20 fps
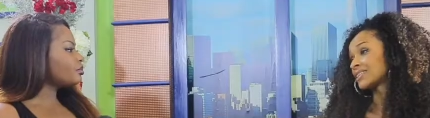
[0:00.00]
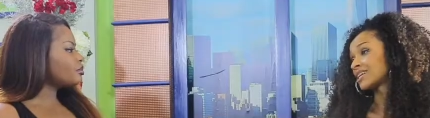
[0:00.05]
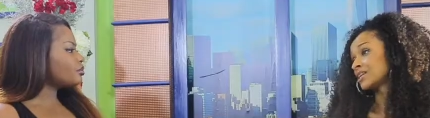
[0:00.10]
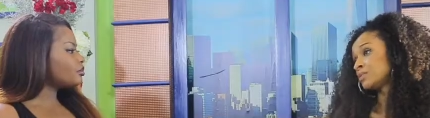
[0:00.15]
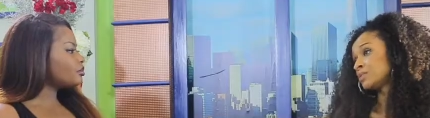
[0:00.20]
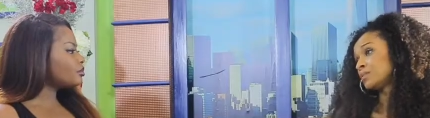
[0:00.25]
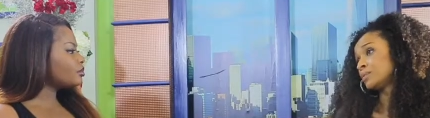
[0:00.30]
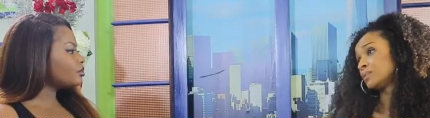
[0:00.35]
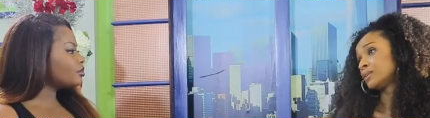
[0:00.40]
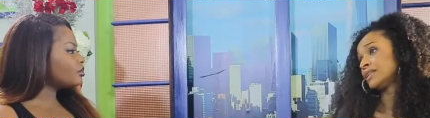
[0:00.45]
Speaker 1: think
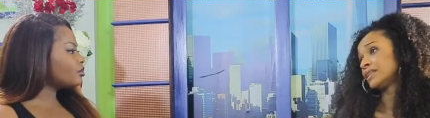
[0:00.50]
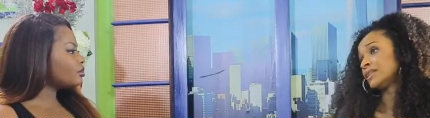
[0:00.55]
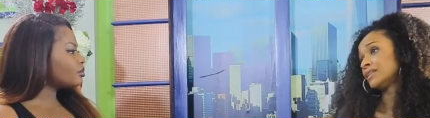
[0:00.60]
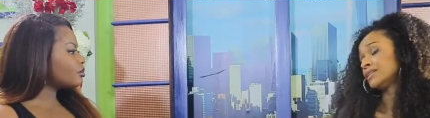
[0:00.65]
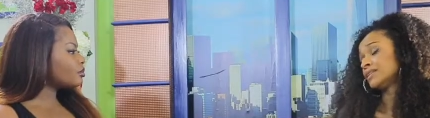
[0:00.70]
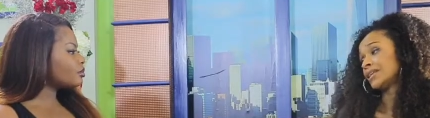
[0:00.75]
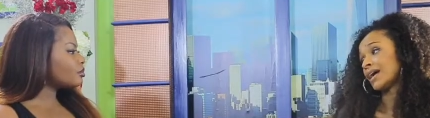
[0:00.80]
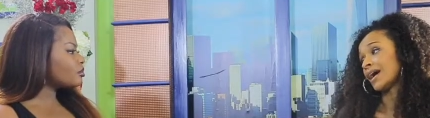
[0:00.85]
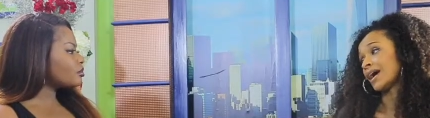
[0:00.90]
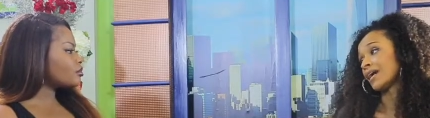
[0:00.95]
people
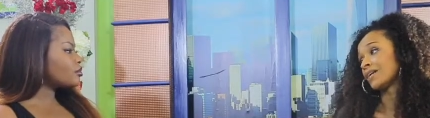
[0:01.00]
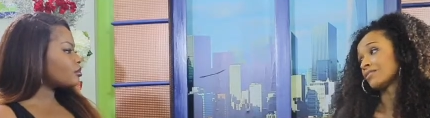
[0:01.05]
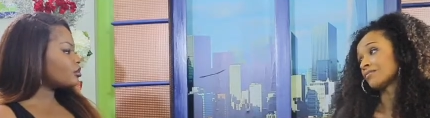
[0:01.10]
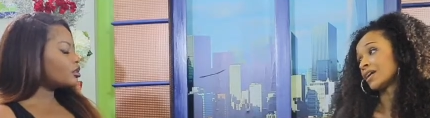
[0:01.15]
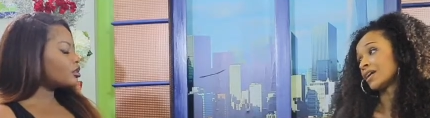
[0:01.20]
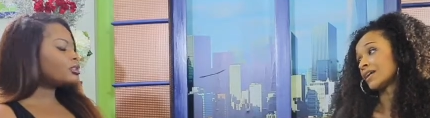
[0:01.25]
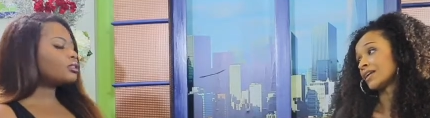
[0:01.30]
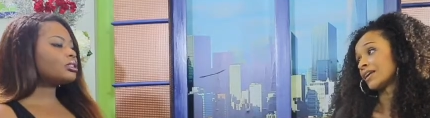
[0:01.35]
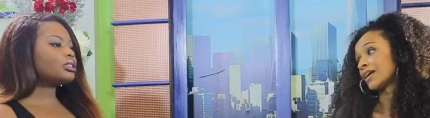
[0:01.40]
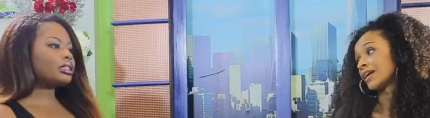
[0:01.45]
need that
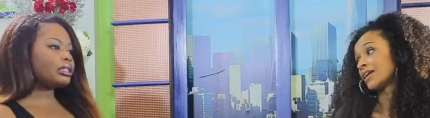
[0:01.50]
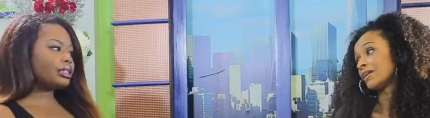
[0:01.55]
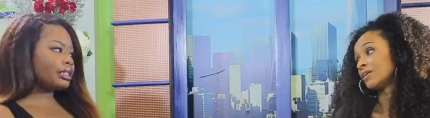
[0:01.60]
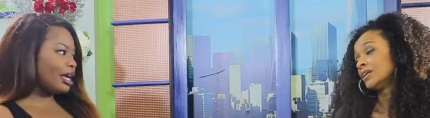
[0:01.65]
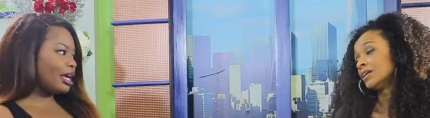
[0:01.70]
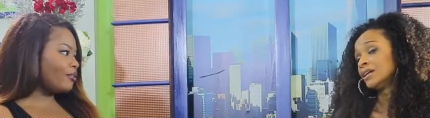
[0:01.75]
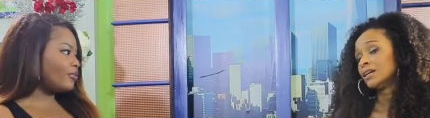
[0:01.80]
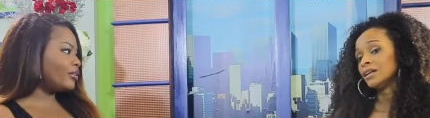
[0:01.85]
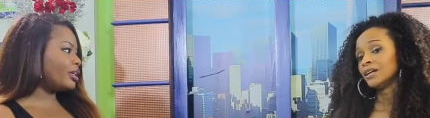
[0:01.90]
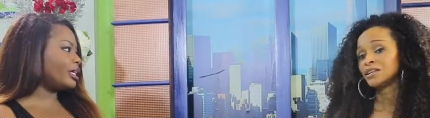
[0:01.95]
right now.
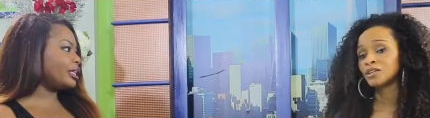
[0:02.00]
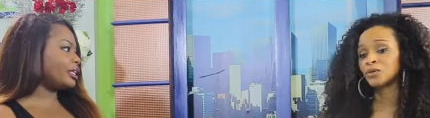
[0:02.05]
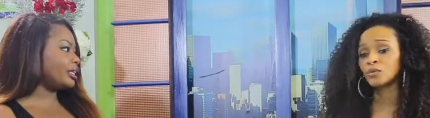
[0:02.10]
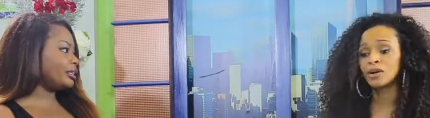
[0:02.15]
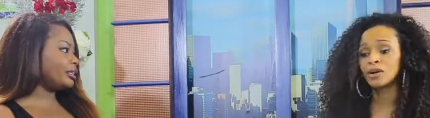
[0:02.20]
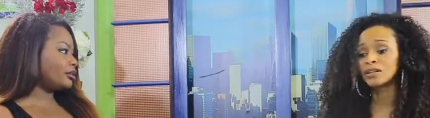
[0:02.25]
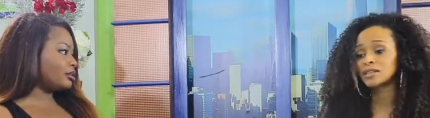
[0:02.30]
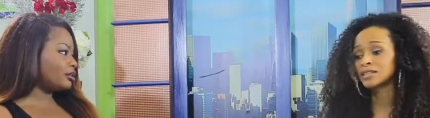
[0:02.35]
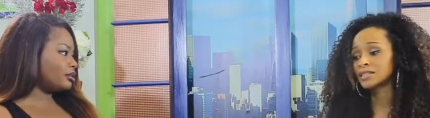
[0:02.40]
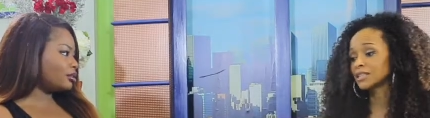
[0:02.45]
Definitely. The
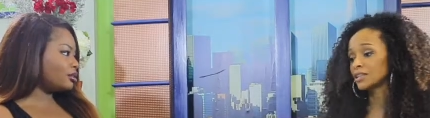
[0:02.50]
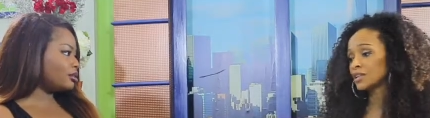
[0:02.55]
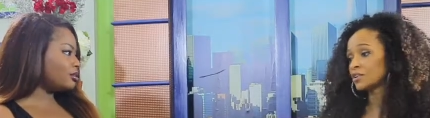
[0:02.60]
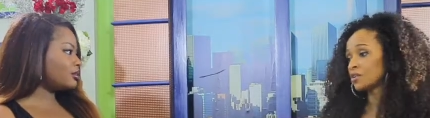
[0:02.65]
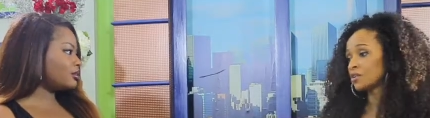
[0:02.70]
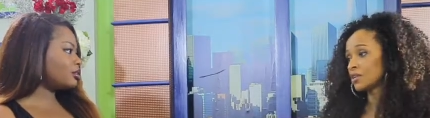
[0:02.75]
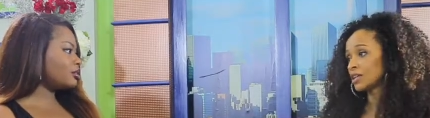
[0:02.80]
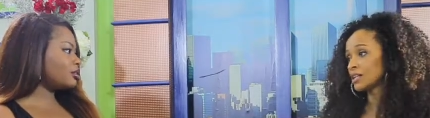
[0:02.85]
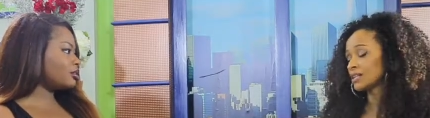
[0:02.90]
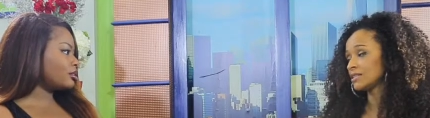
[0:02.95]
world is a
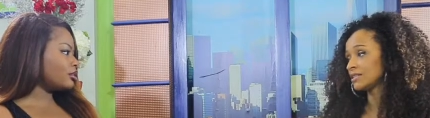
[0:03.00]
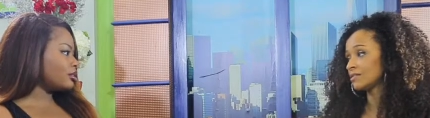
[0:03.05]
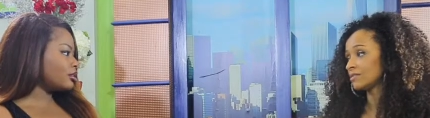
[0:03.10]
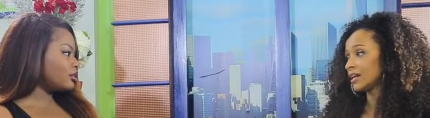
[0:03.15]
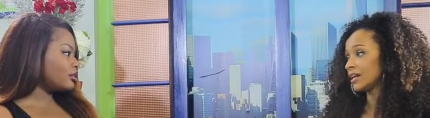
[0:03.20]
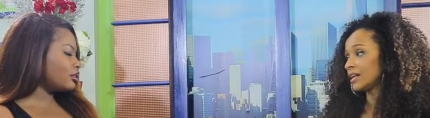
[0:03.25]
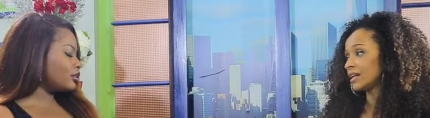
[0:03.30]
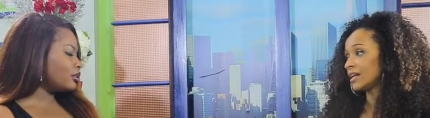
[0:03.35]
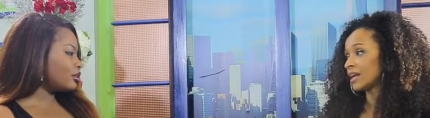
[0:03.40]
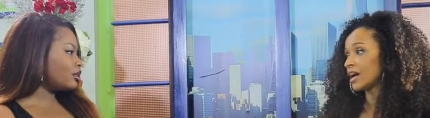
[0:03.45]
little crazy
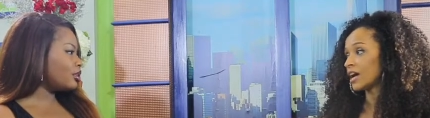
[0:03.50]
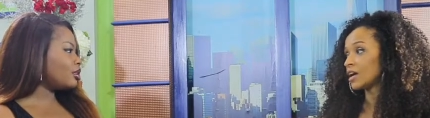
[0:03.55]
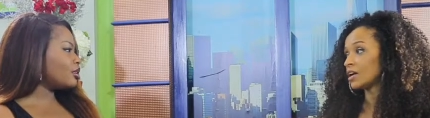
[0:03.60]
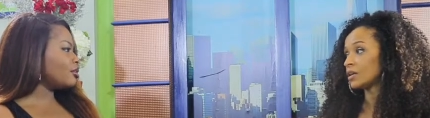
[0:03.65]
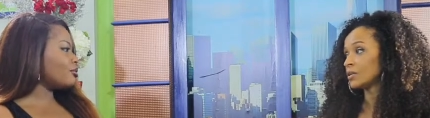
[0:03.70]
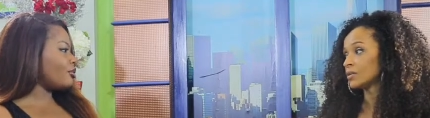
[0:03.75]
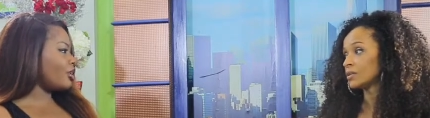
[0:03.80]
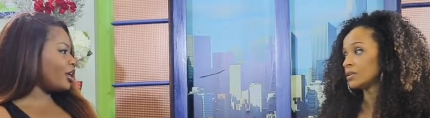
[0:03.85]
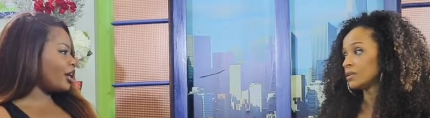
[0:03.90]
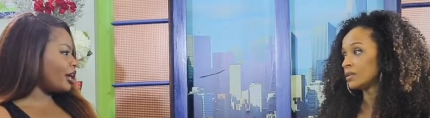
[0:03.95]
right now.
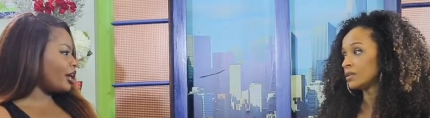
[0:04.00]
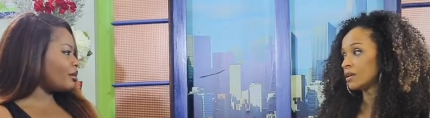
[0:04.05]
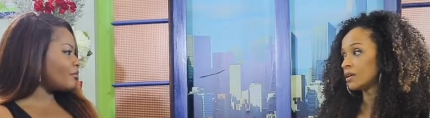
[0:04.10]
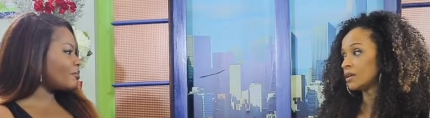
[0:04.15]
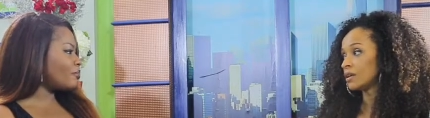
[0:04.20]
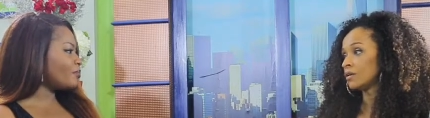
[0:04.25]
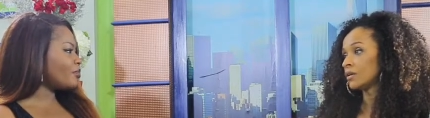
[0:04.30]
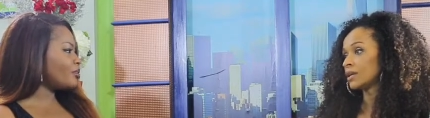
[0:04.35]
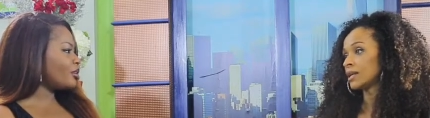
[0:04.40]
Right. You know.